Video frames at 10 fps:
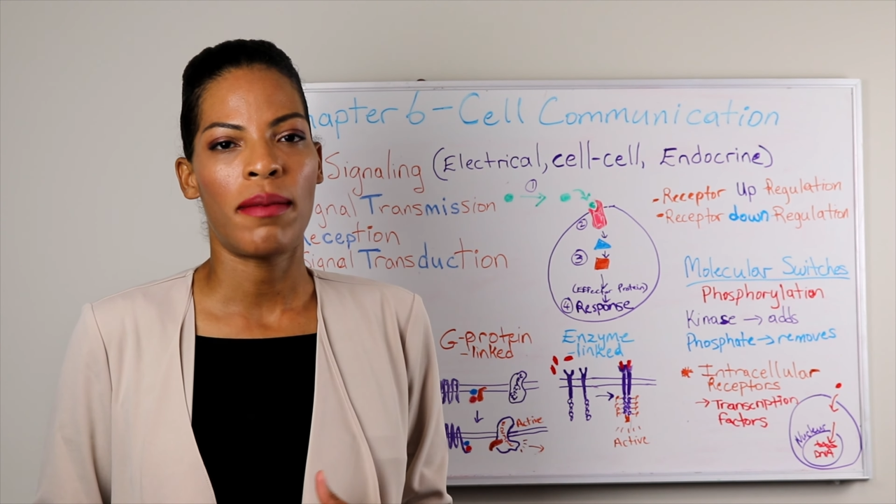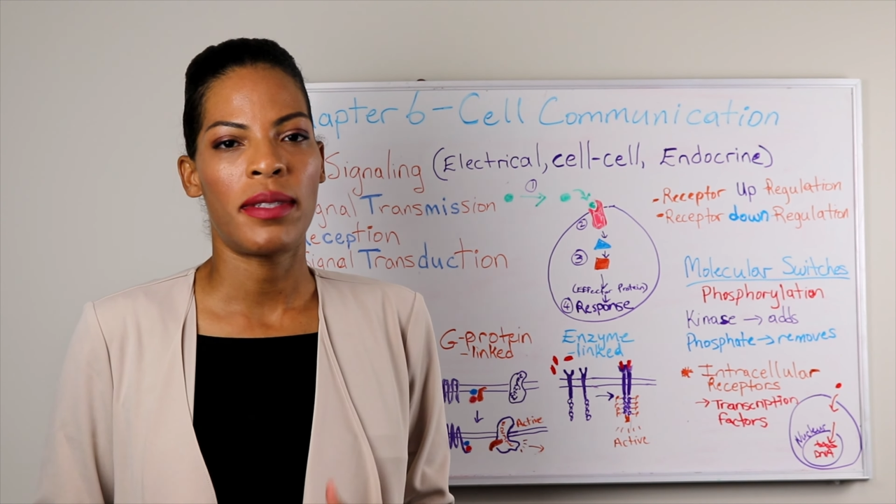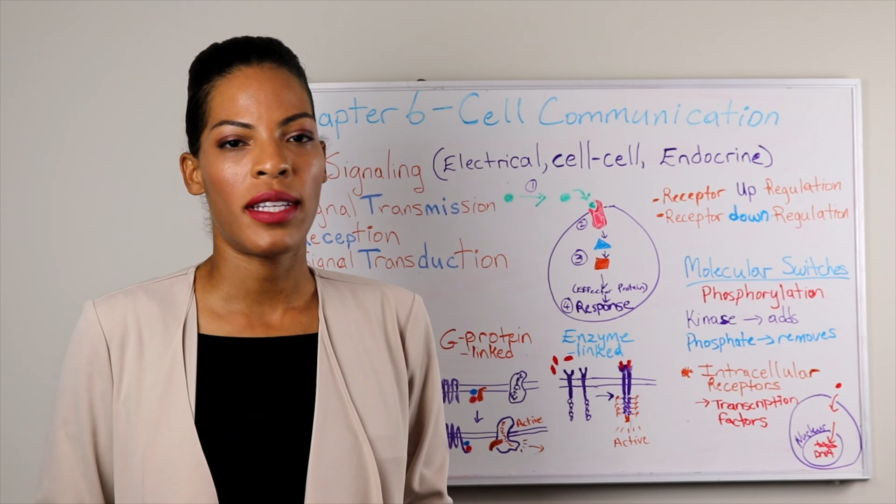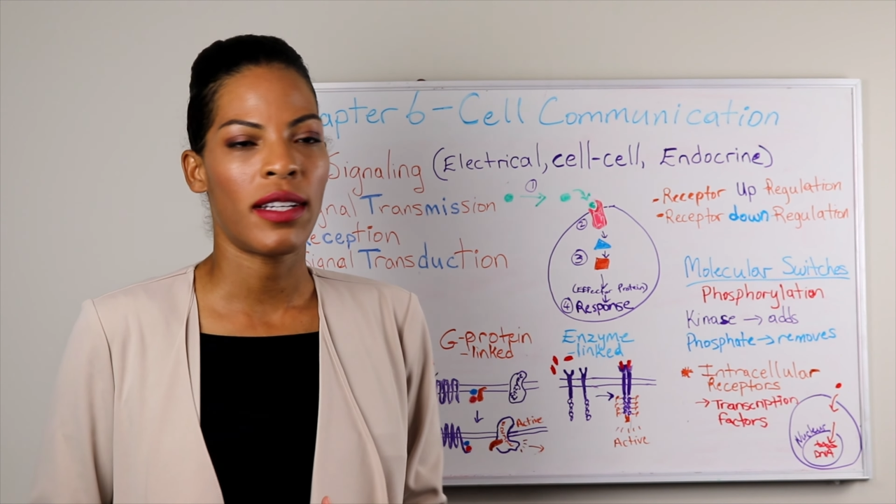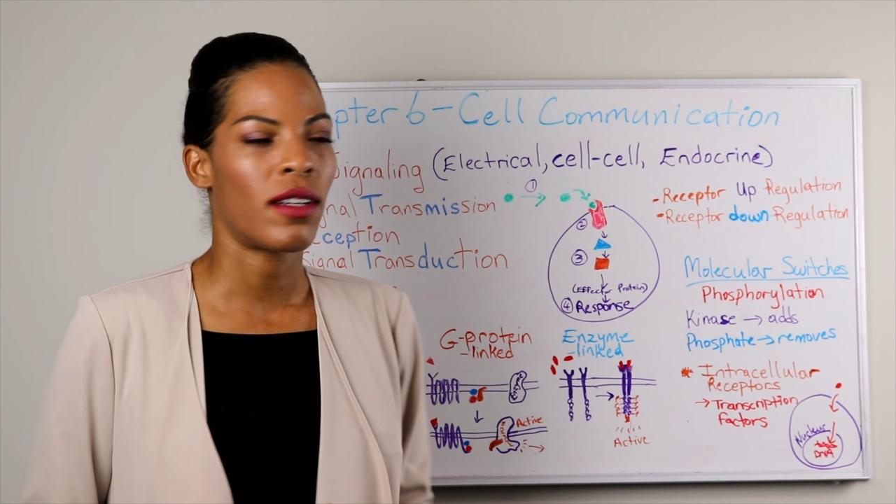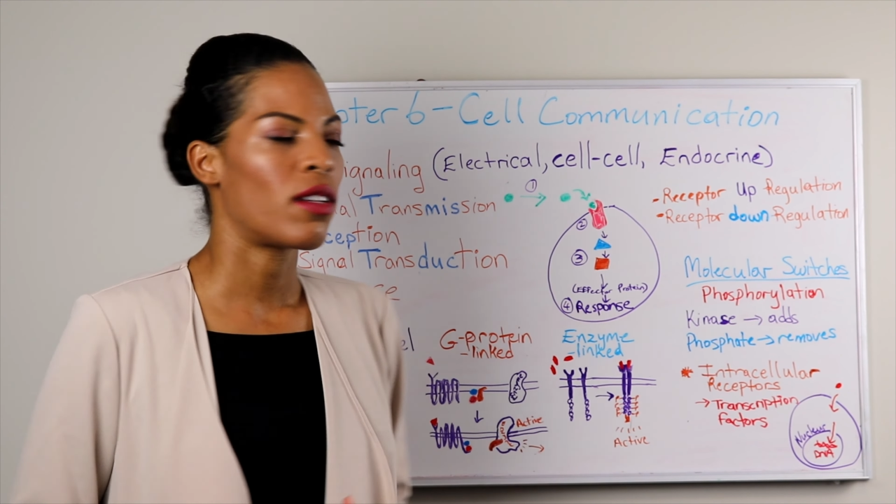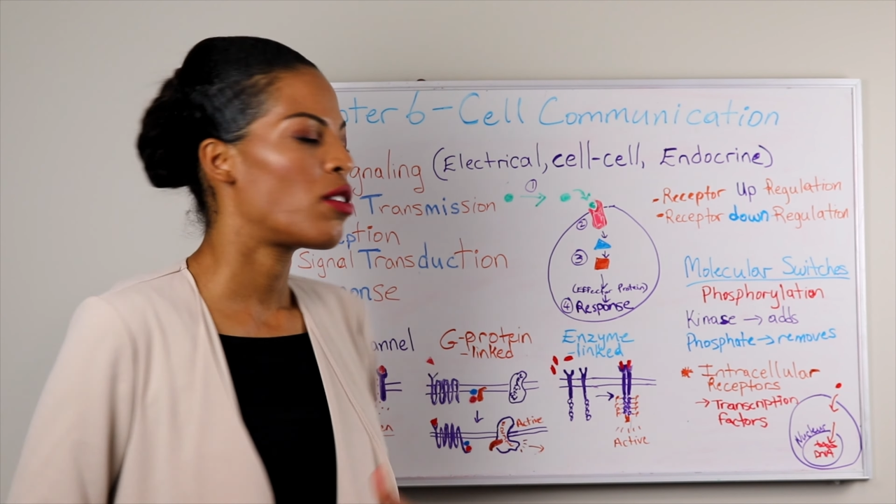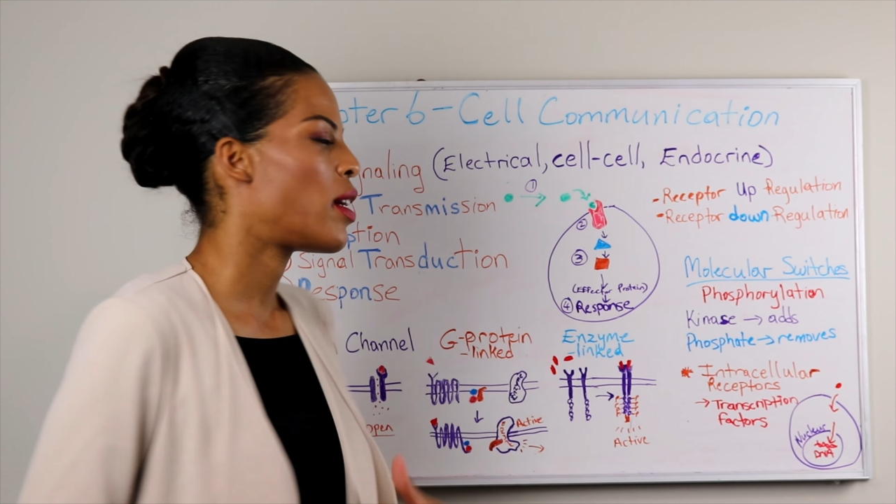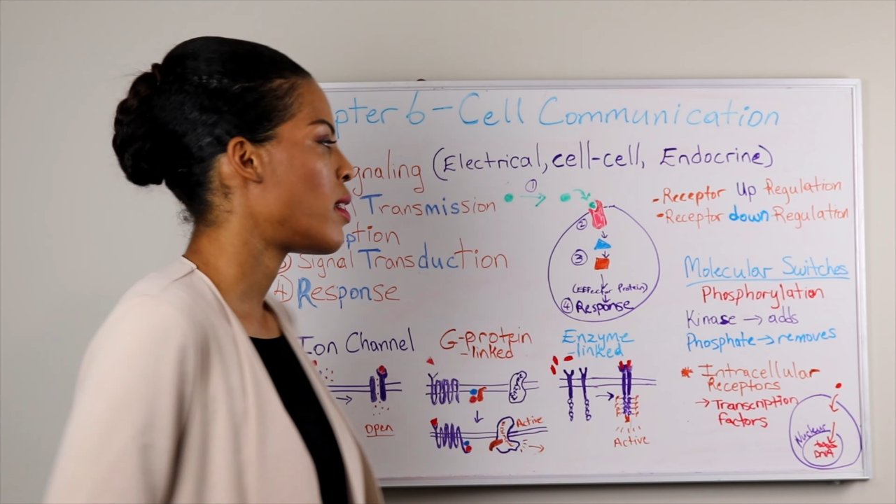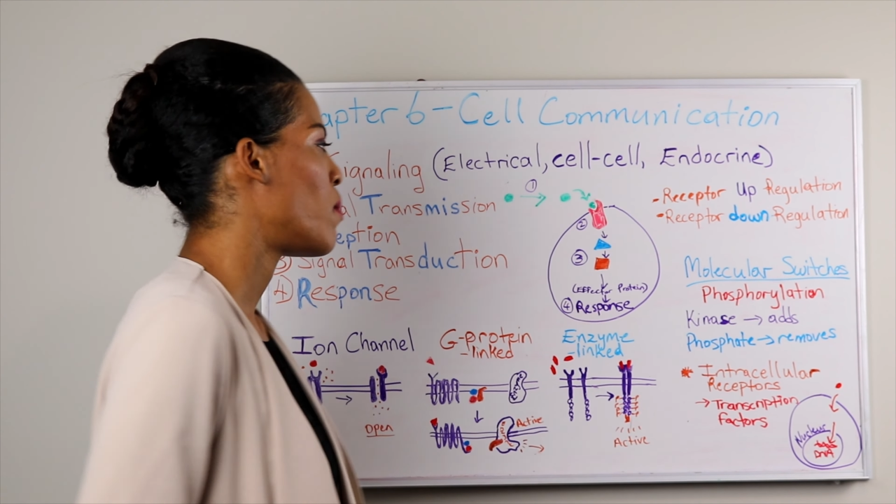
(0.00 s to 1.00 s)
signal
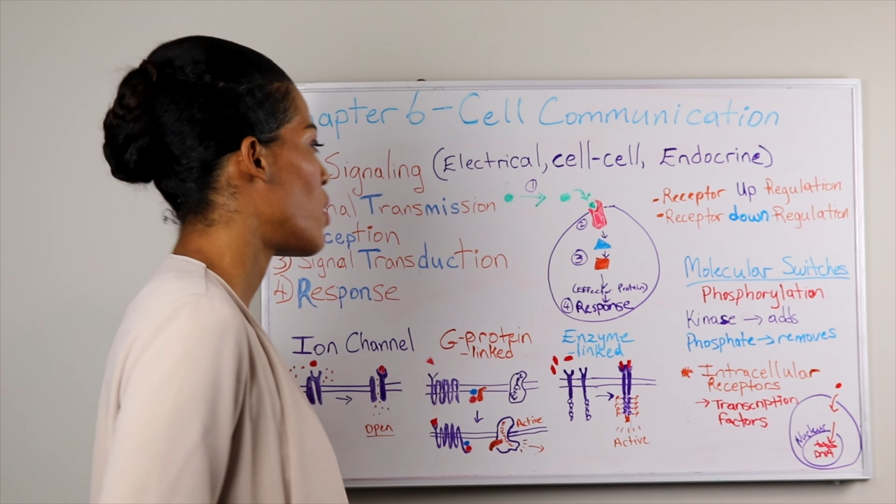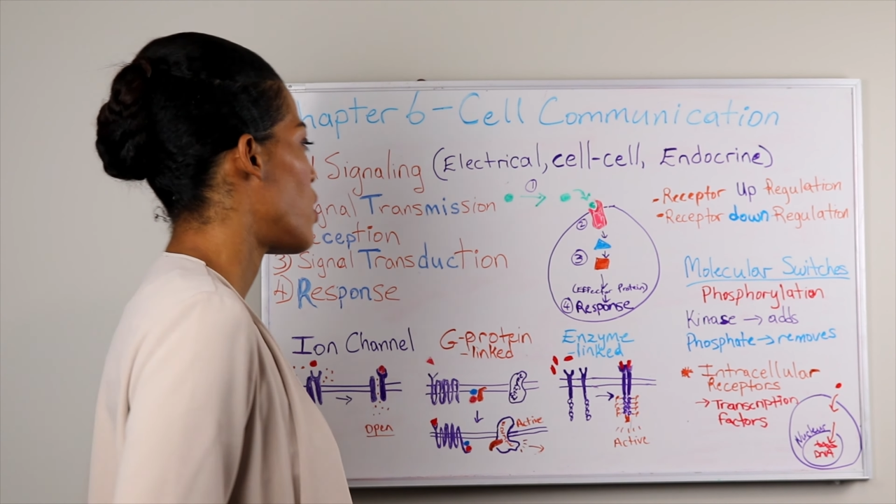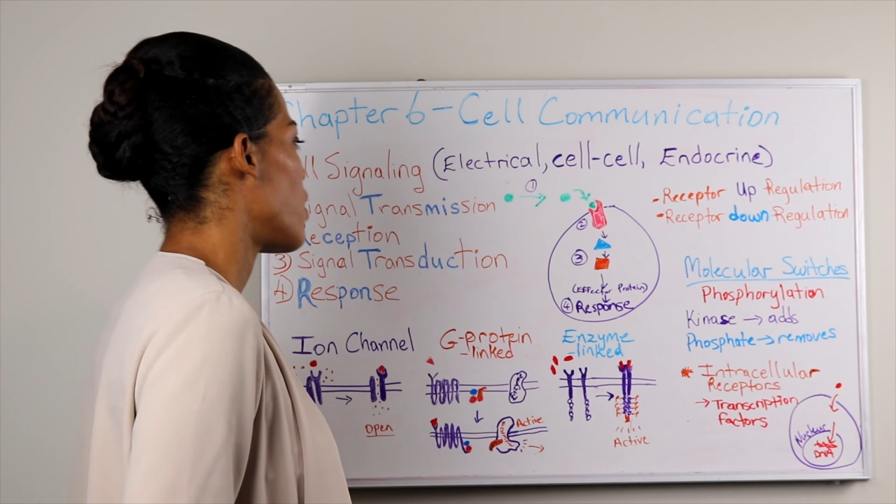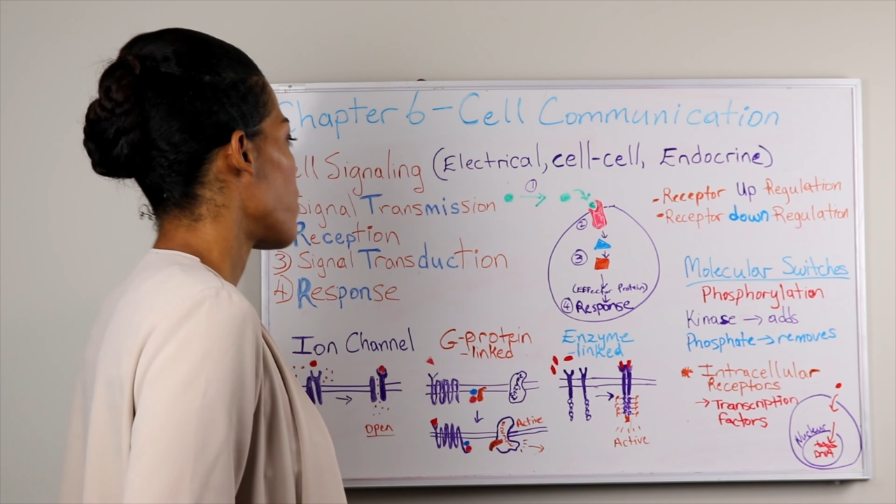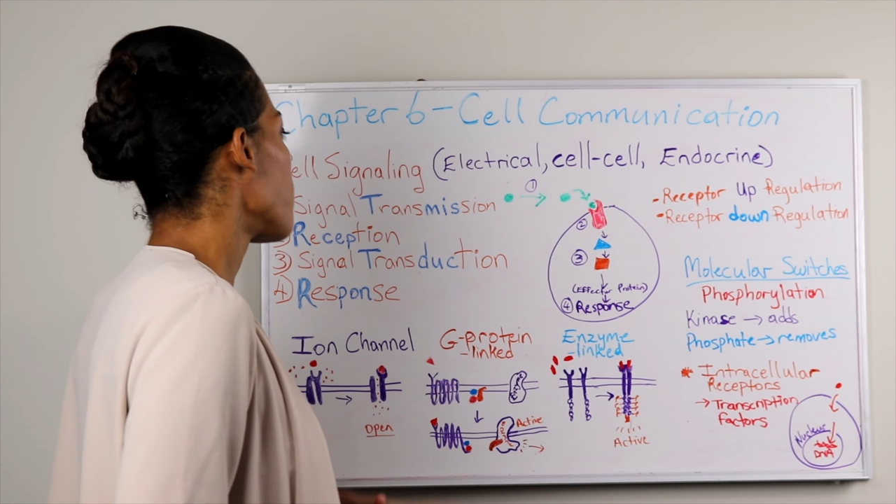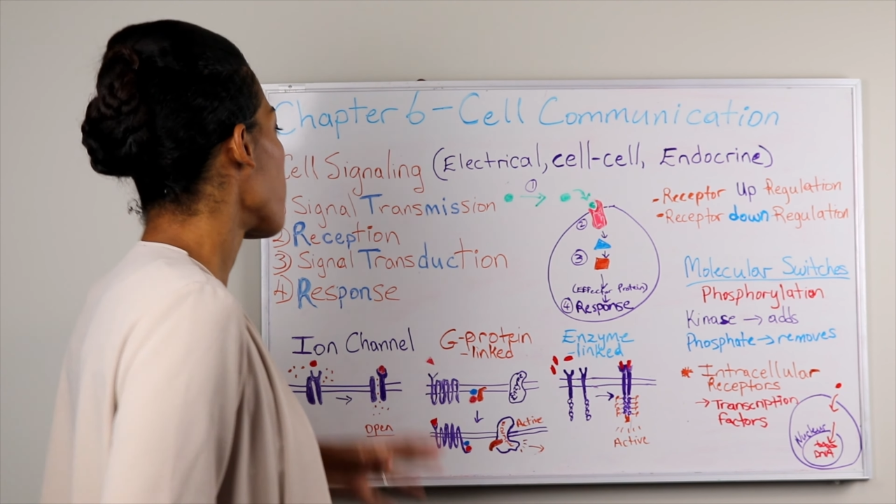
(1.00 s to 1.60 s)
transmission.